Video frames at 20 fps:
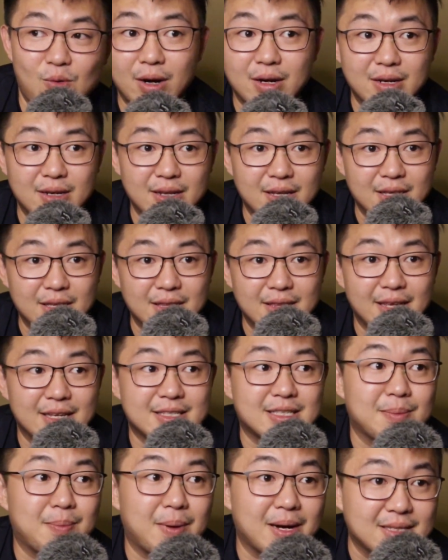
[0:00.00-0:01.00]
one in
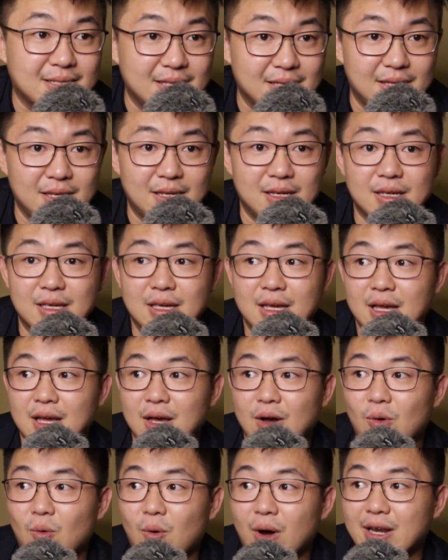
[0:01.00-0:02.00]
Desa Park City,
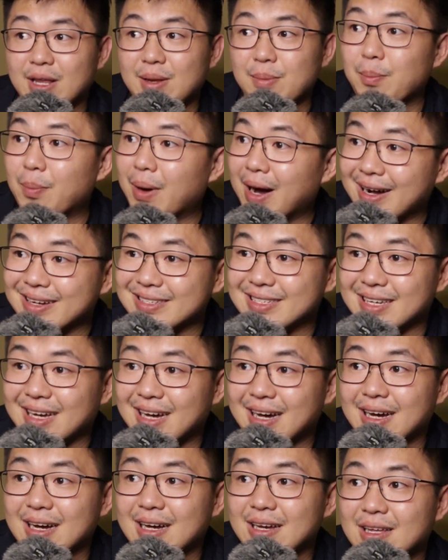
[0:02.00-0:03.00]
one in
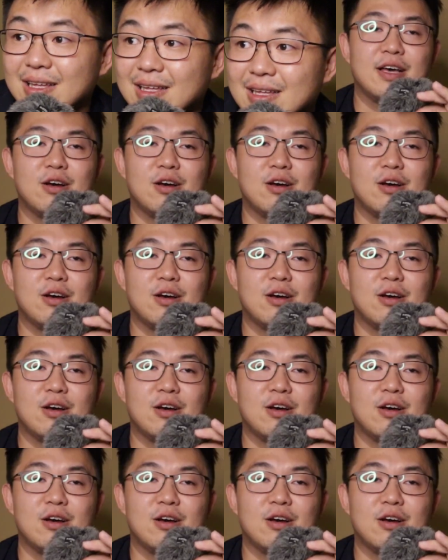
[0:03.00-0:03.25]
Bangsa.